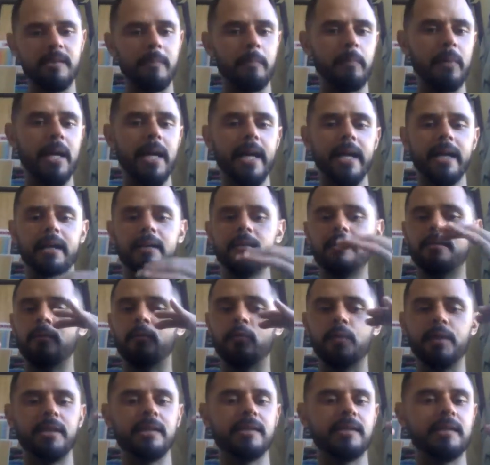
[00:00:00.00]
planet and
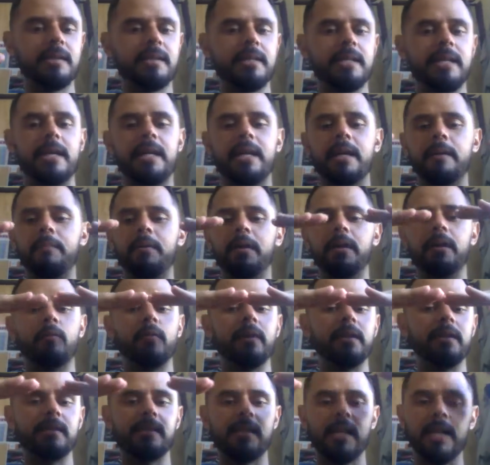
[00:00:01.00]
what is the time and
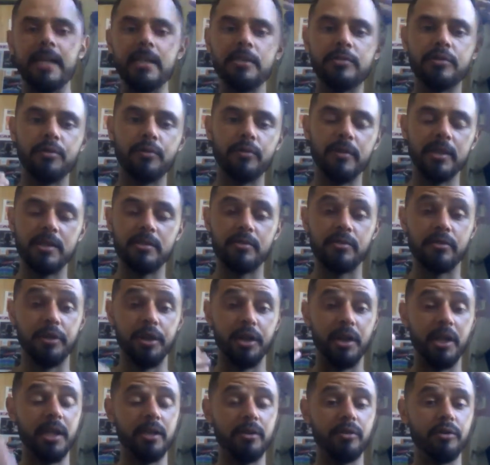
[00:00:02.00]
what's linked to it, so you
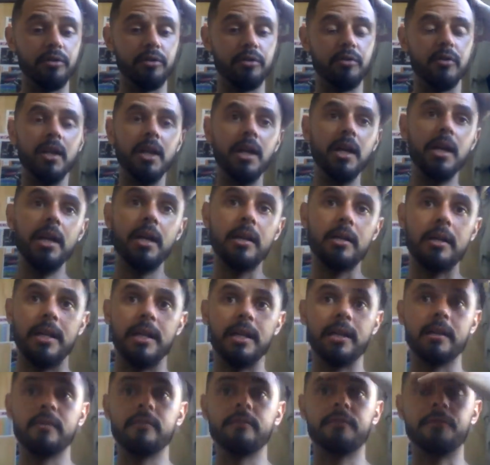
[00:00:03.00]
can do
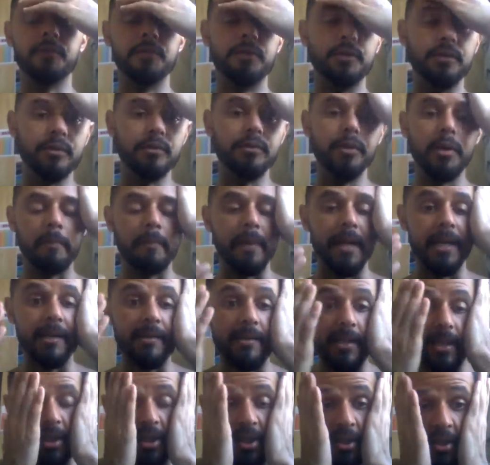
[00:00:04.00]
like doing
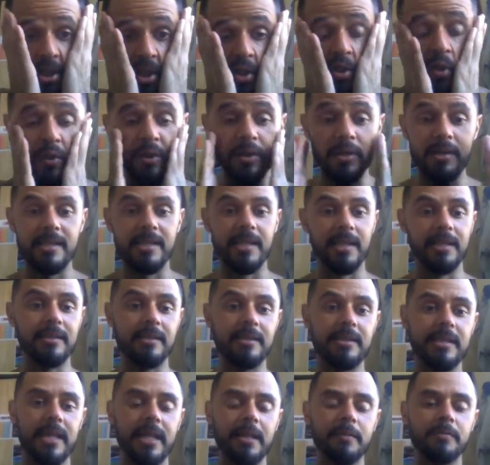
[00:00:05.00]
meditations to sun
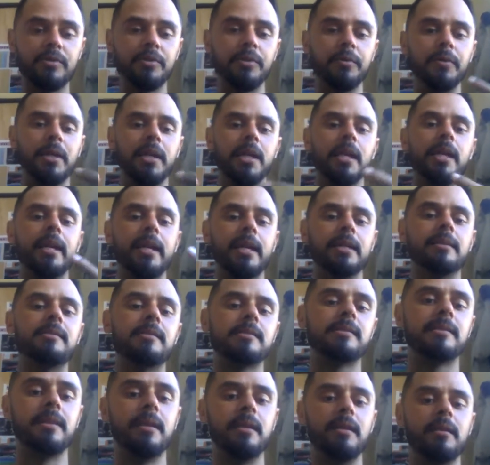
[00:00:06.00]
time, so you can get
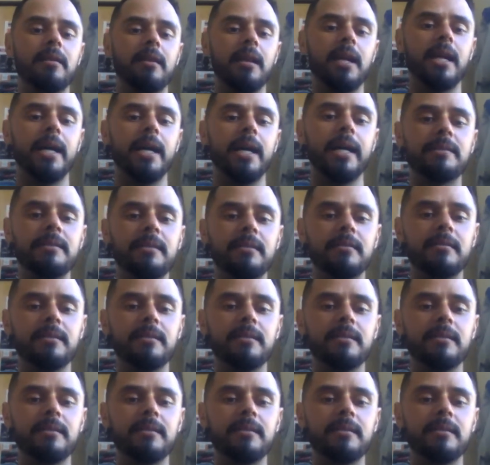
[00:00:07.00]
sunlight.